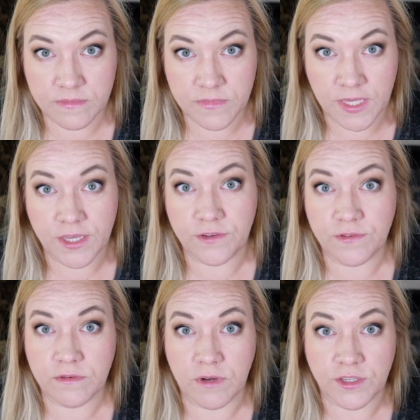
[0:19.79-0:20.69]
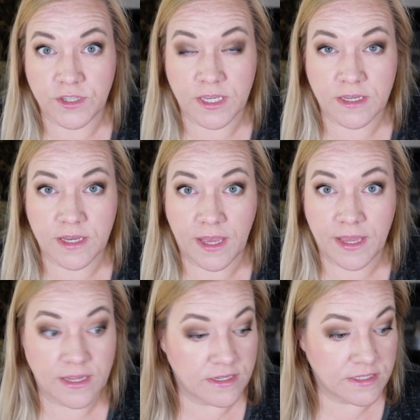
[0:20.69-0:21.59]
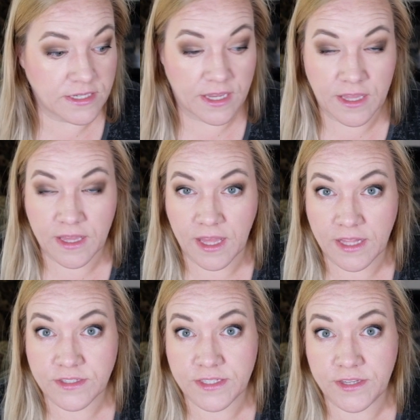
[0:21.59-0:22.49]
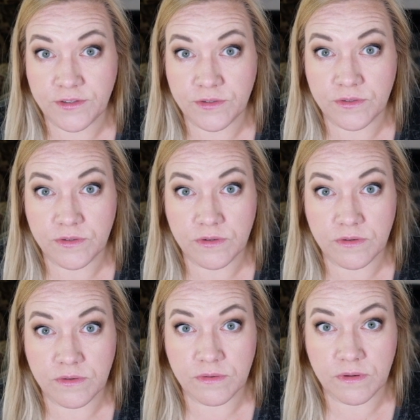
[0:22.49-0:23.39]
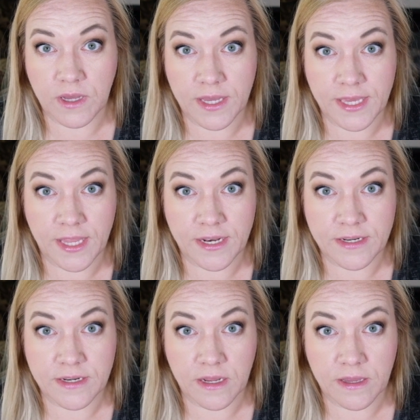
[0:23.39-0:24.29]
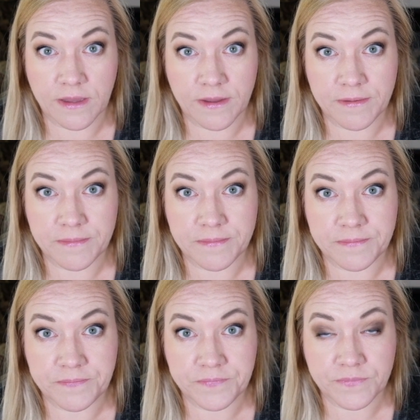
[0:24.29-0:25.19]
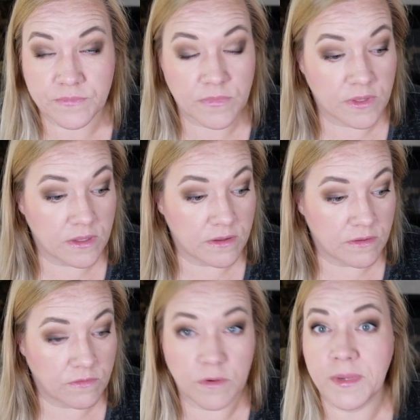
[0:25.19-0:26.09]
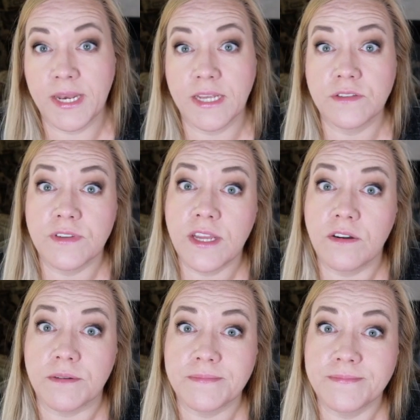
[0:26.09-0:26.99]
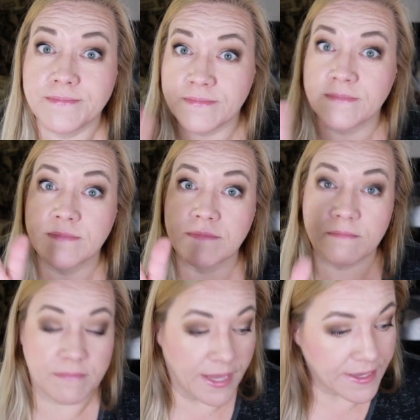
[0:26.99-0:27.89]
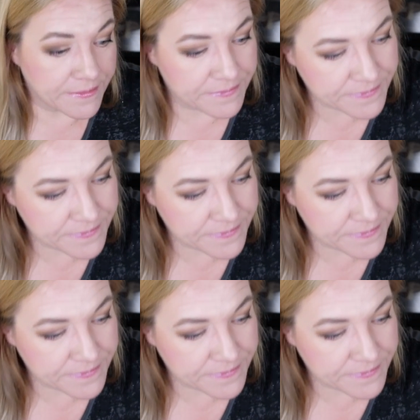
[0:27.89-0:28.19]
Thank you for watching, and I'll see you again for my next video. Bye.